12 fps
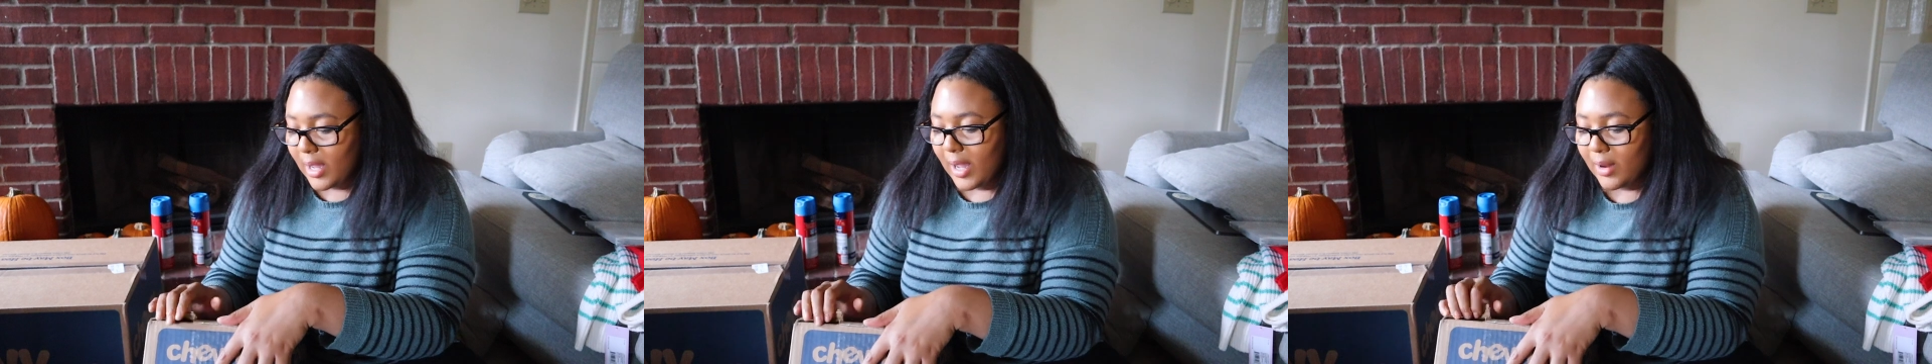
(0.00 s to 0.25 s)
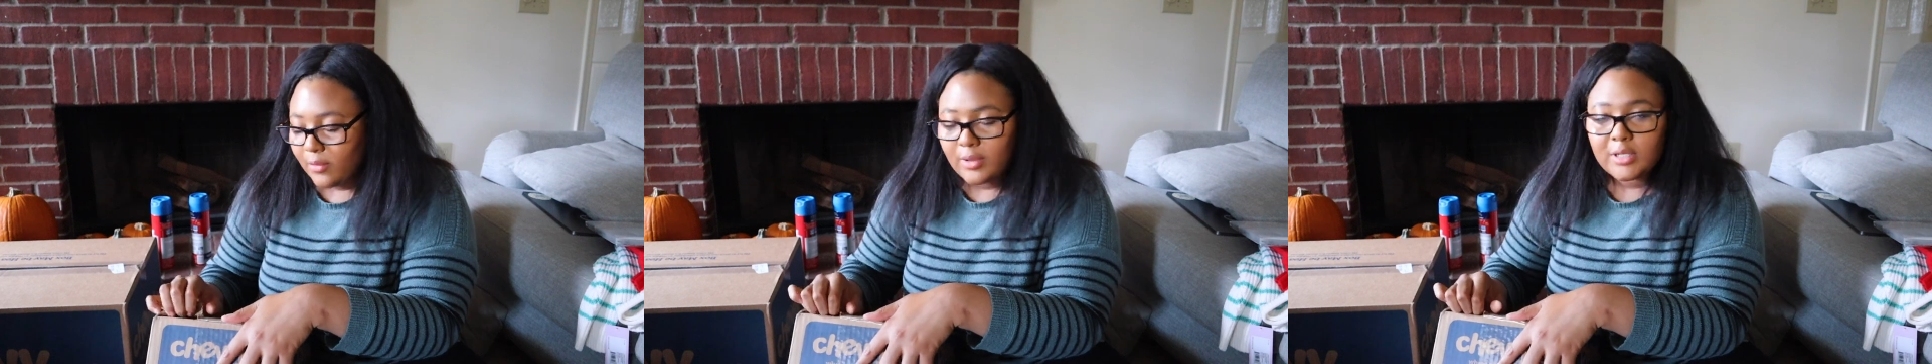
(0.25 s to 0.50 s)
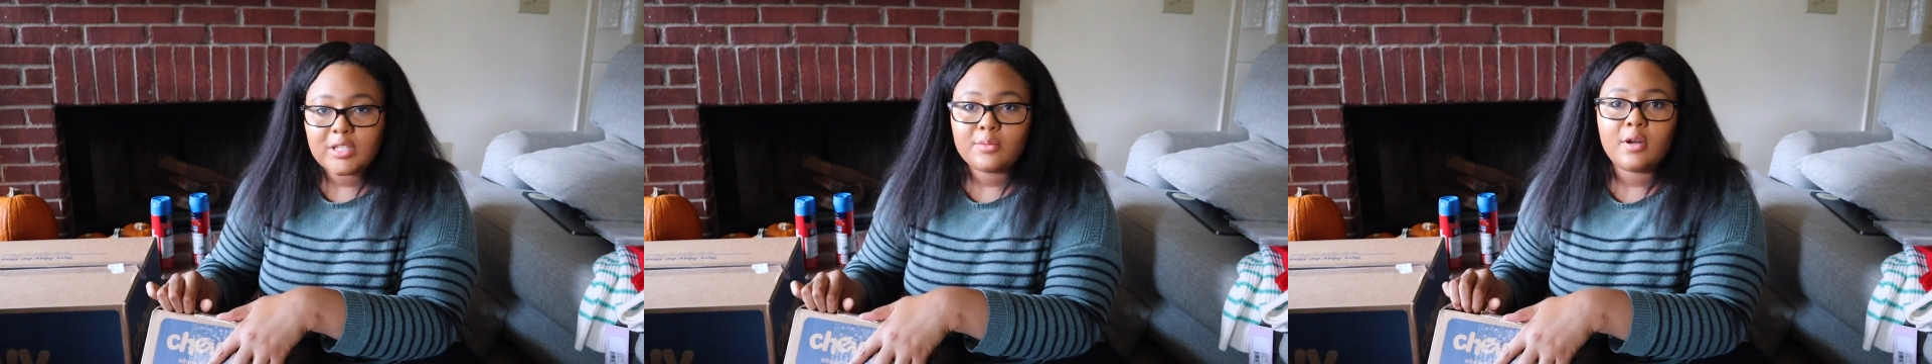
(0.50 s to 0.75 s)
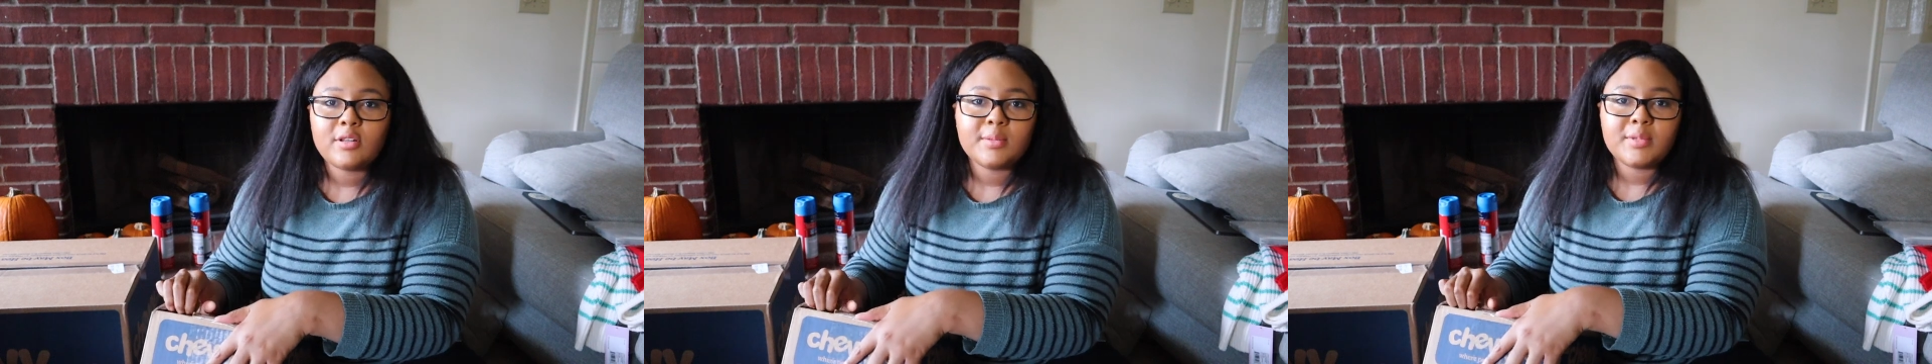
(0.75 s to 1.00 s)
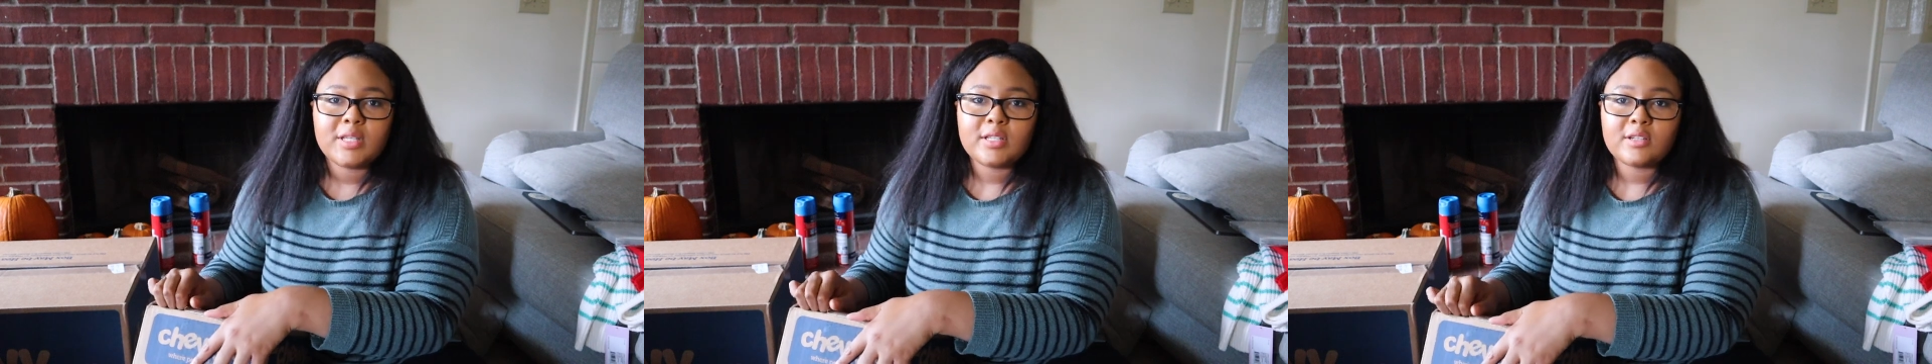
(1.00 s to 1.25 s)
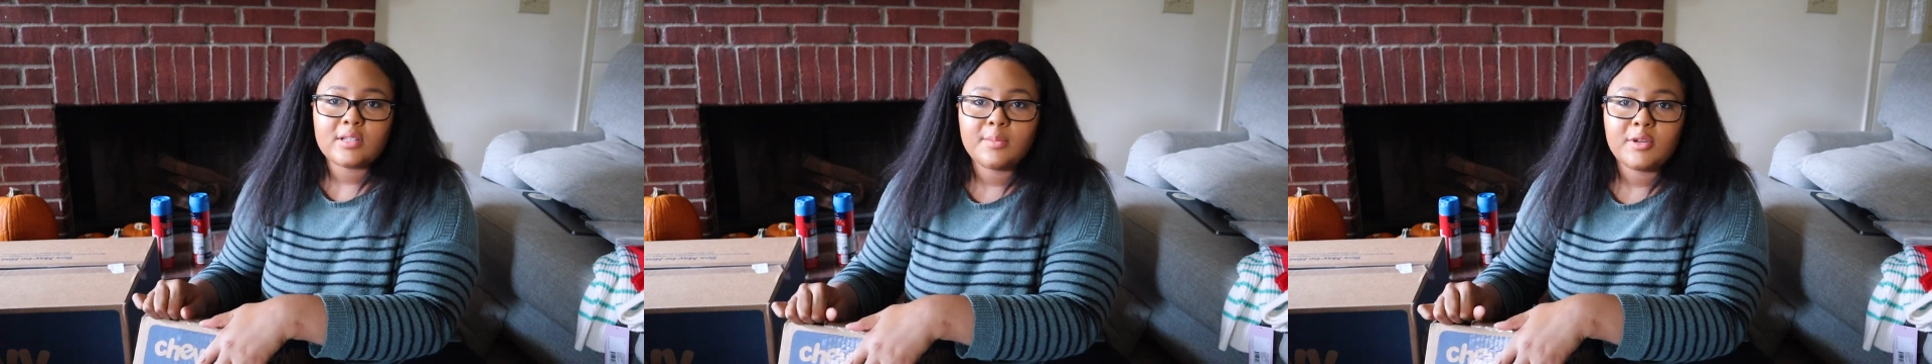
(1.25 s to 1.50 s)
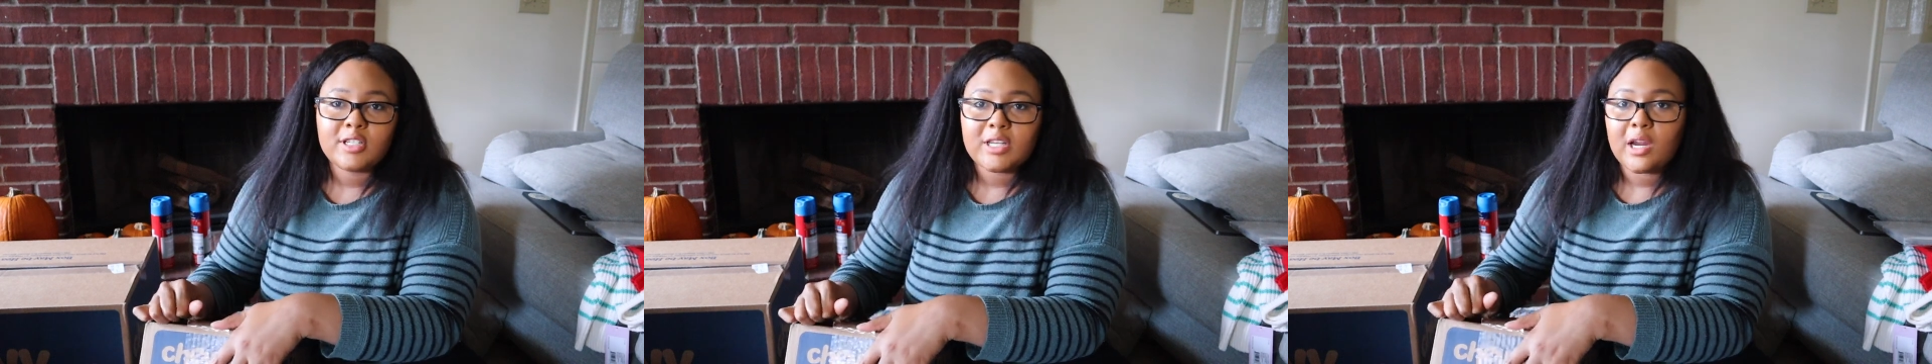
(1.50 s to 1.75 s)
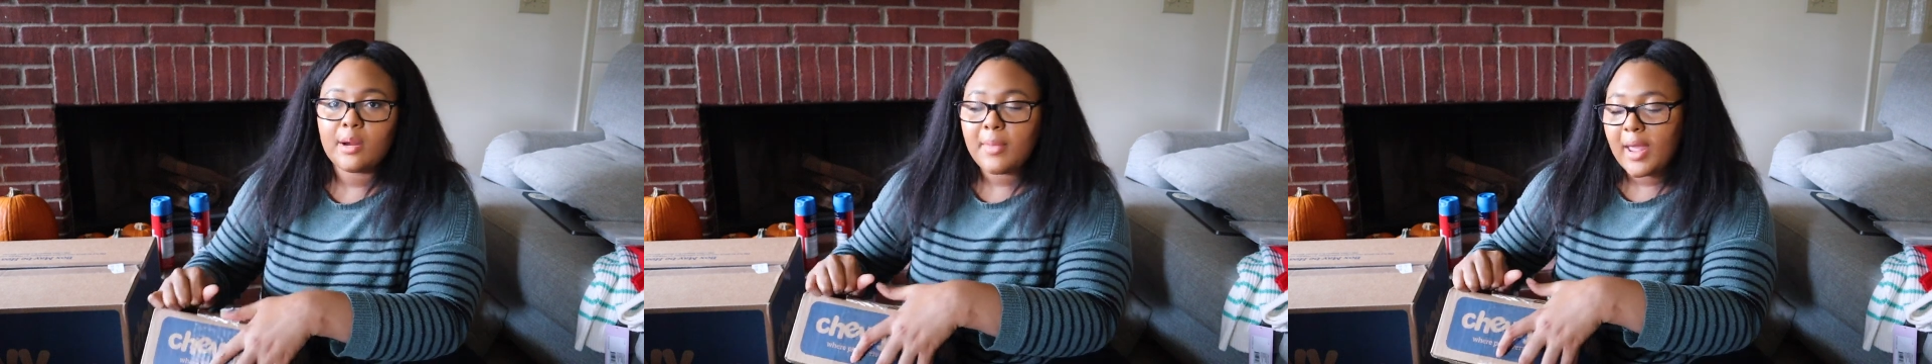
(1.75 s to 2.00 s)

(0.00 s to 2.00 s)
I really should have bought some scissors. I'm gonna tear at